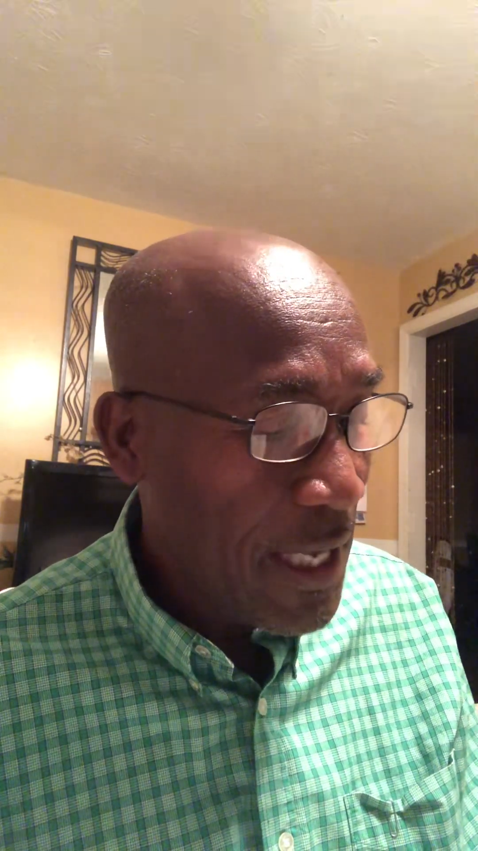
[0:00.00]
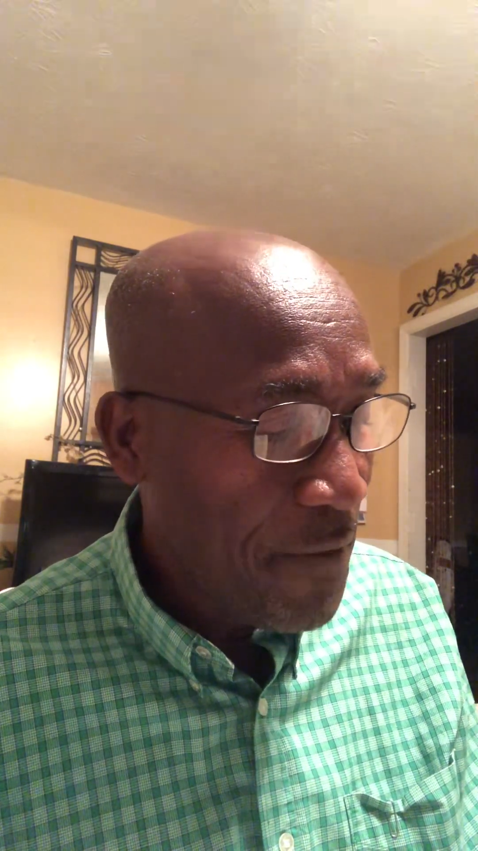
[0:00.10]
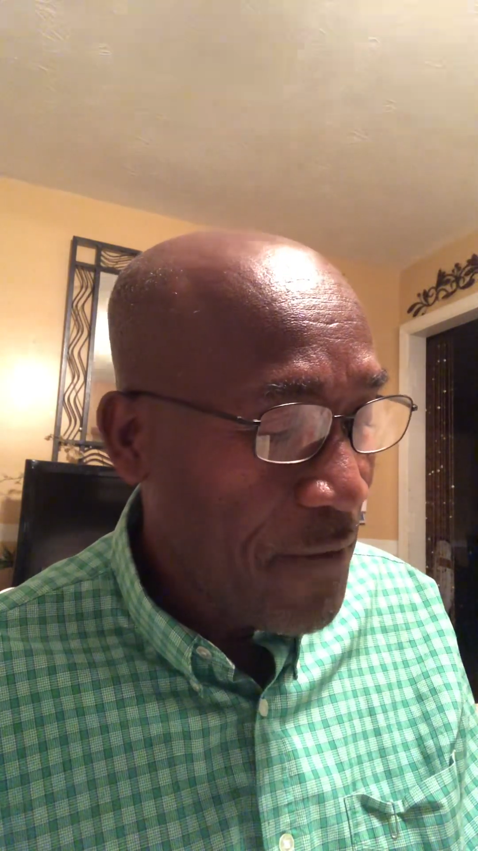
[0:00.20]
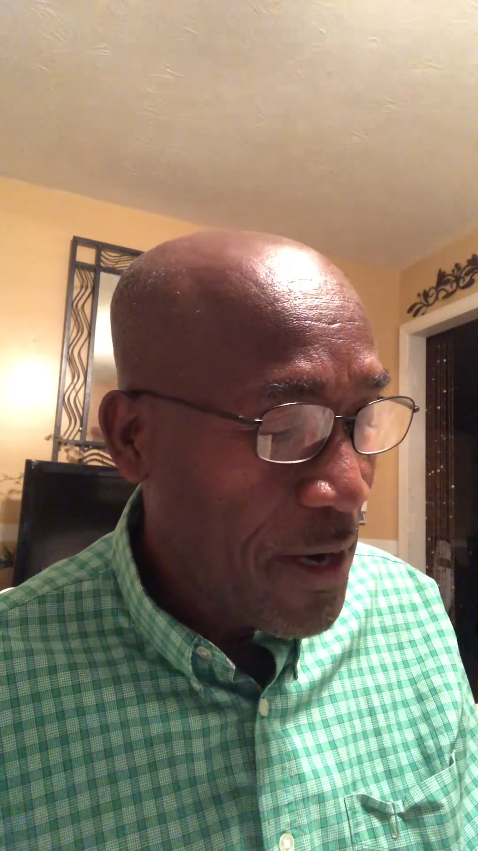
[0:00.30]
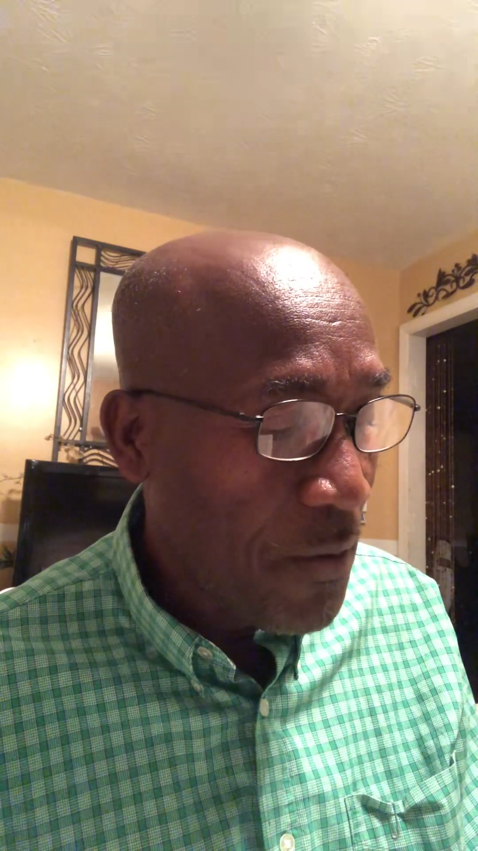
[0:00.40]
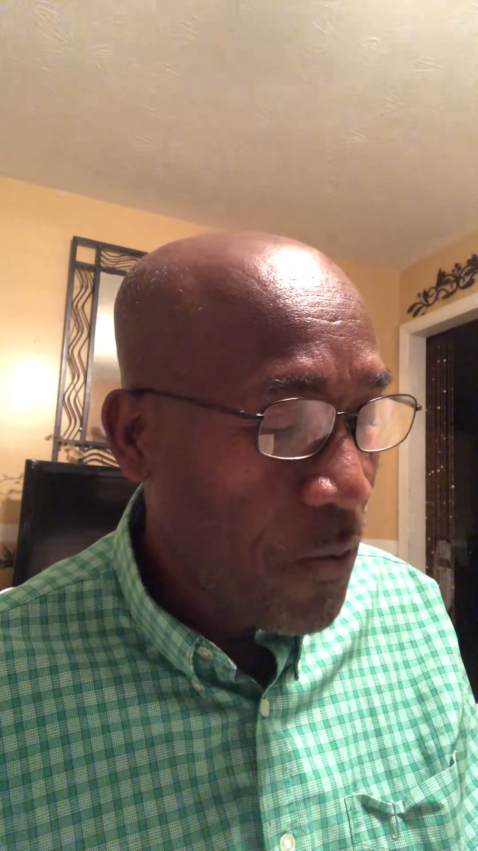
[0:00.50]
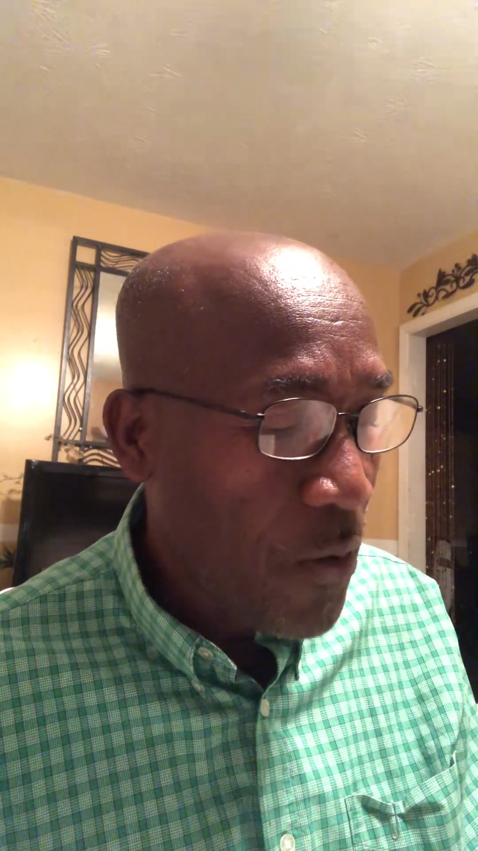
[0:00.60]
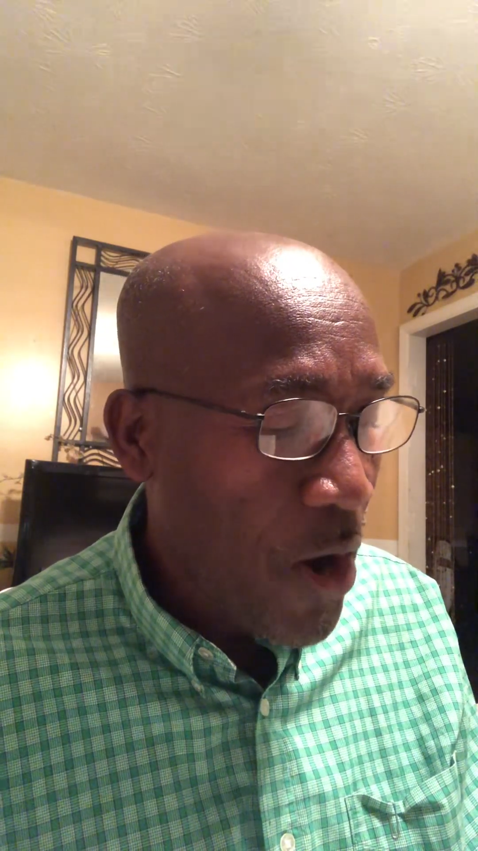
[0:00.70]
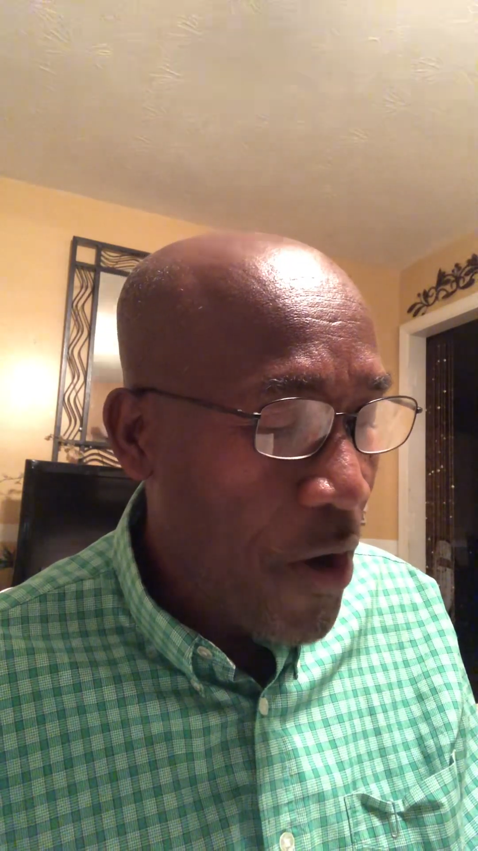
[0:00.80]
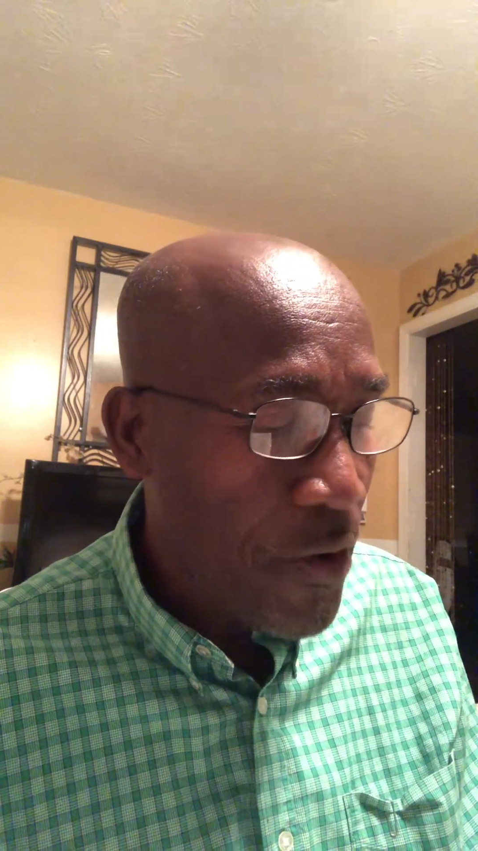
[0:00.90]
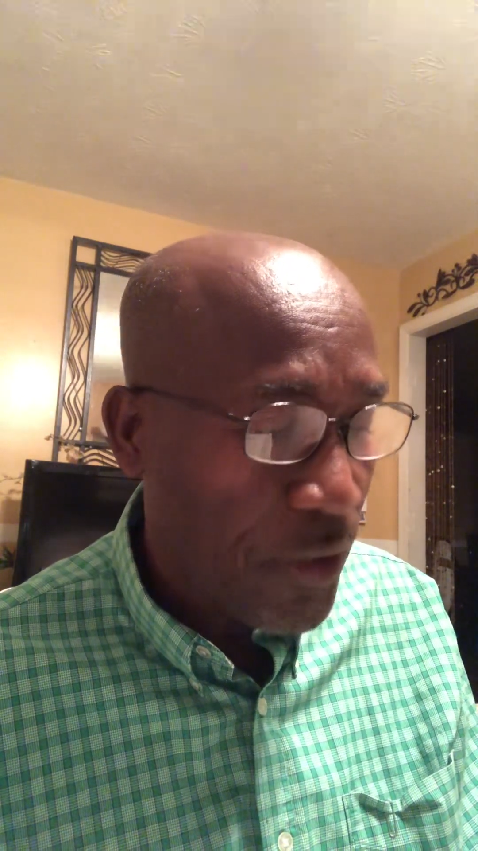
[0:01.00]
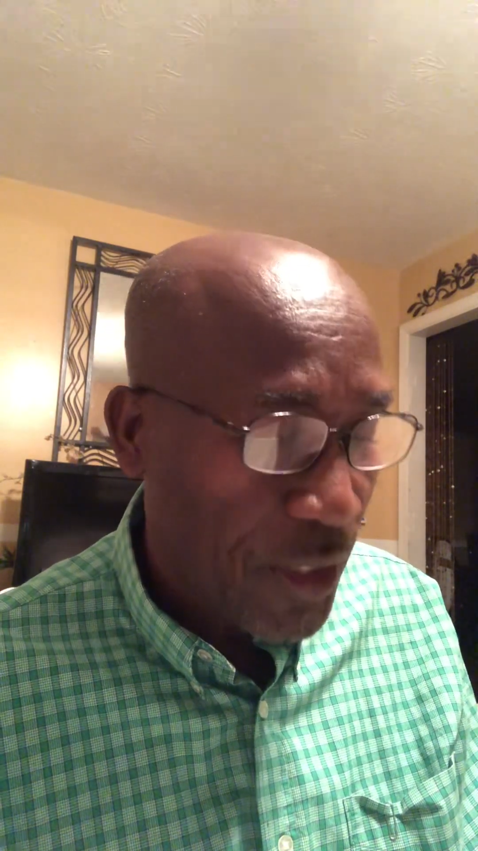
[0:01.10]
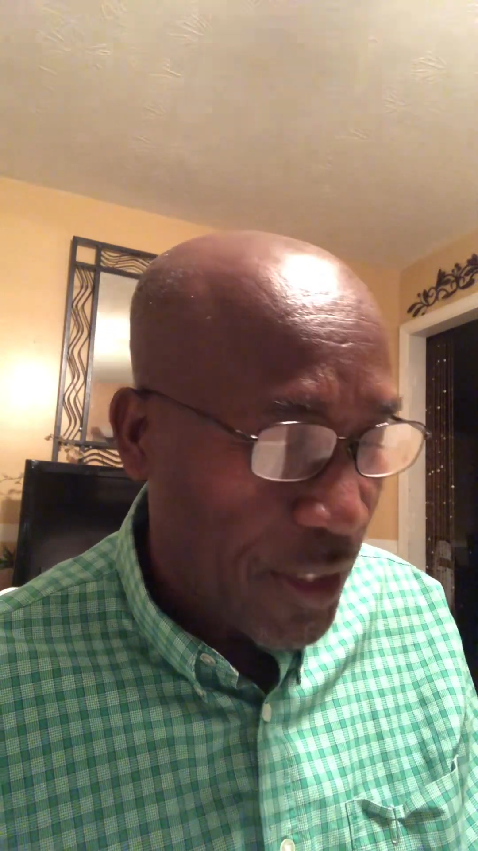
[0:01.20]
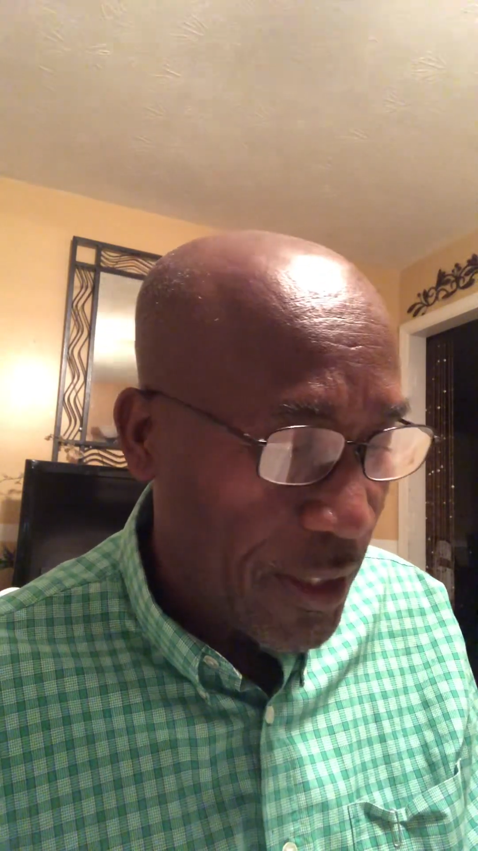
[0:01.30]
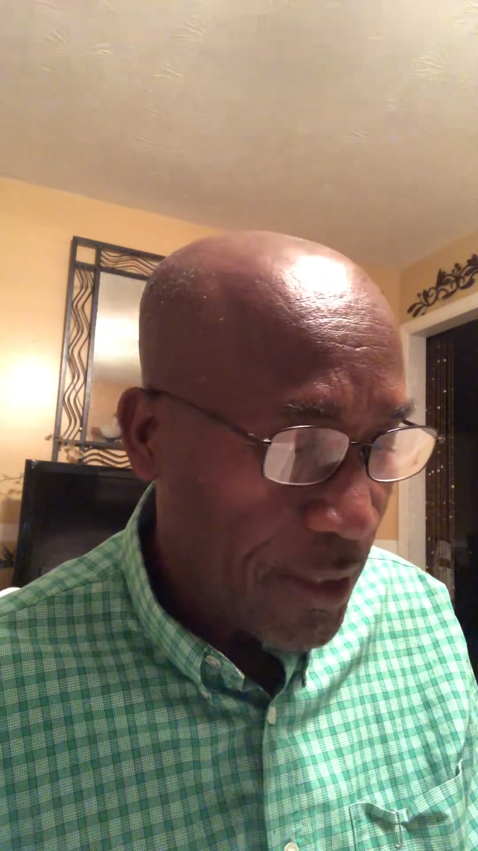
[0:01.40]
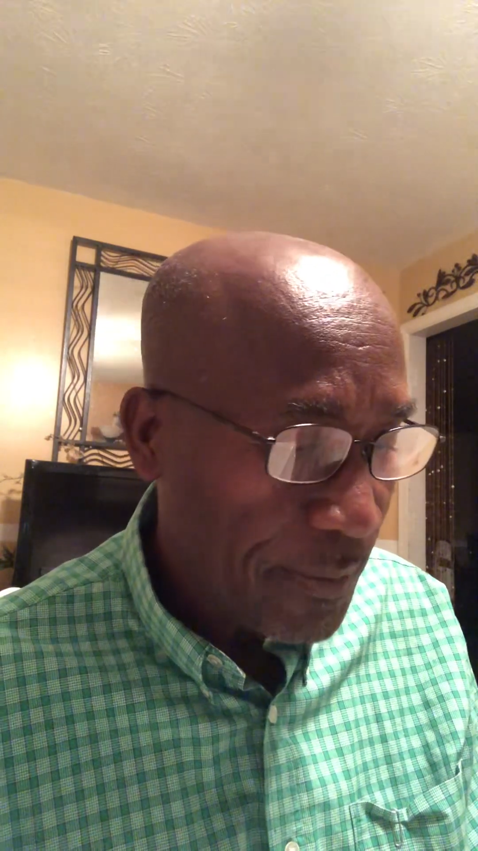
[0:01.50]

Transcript: even worse